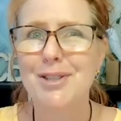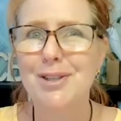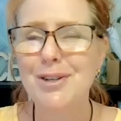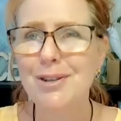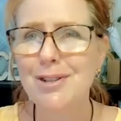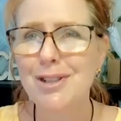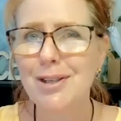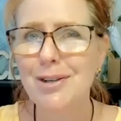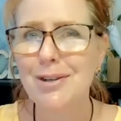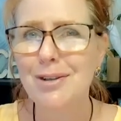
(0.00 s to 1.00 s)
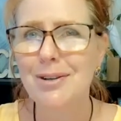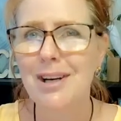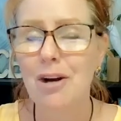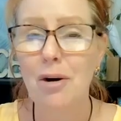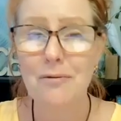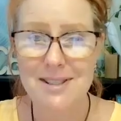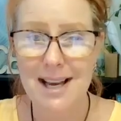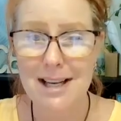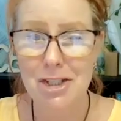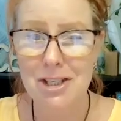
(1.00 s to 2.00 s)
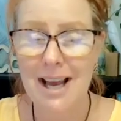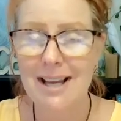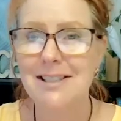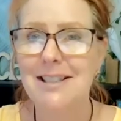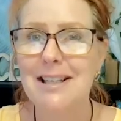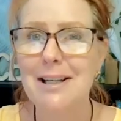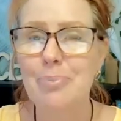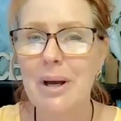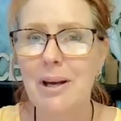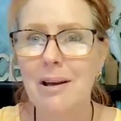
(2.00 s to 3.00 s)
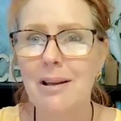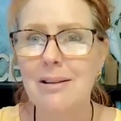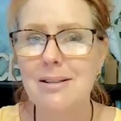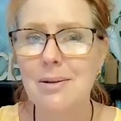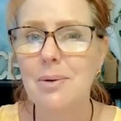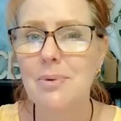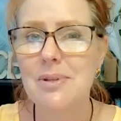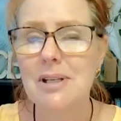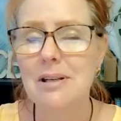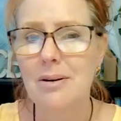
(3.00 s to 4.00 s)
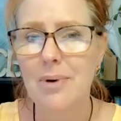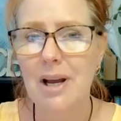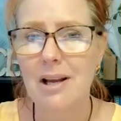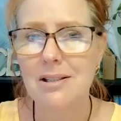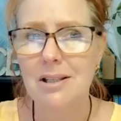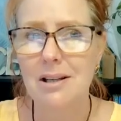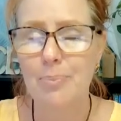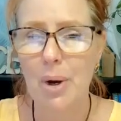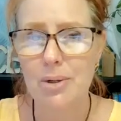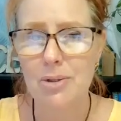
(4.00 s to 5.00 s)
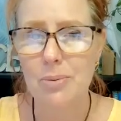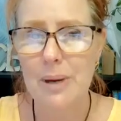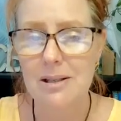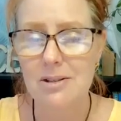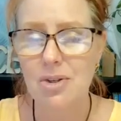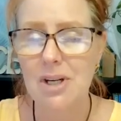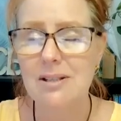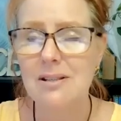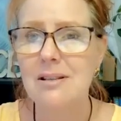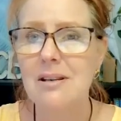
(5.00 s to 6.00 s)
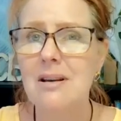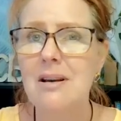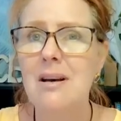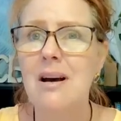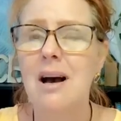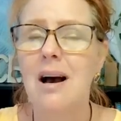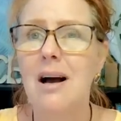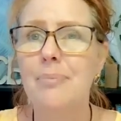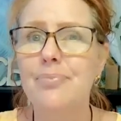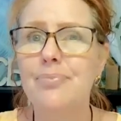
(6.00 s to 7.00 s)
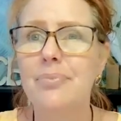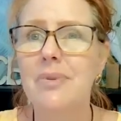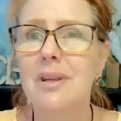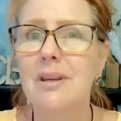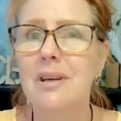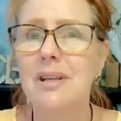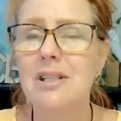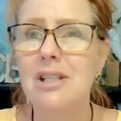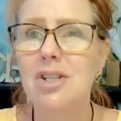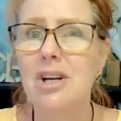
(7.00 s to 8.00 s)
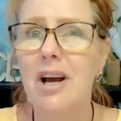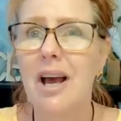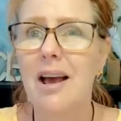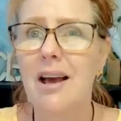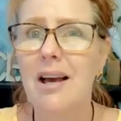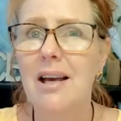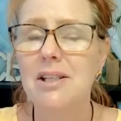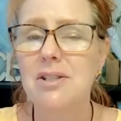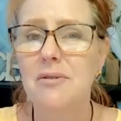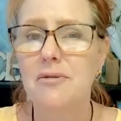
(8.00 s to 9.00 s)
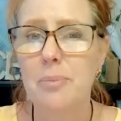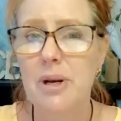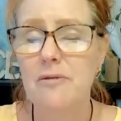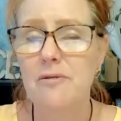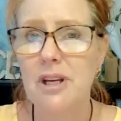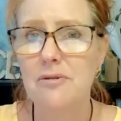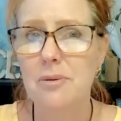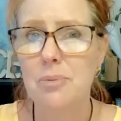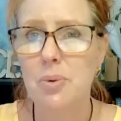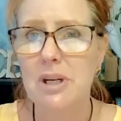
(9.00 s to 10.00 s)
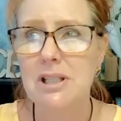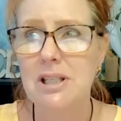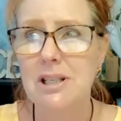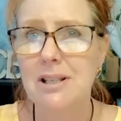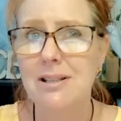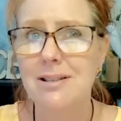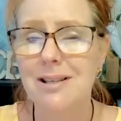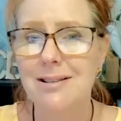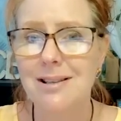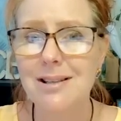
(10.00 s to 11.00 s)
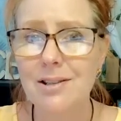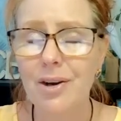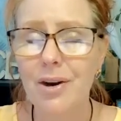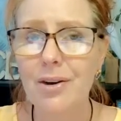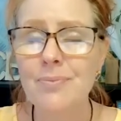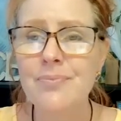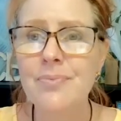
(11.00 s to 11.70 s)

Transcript: due to a conversation actually, but it was in and around a post-traumatic stress condition I had from an event from 26 years ago.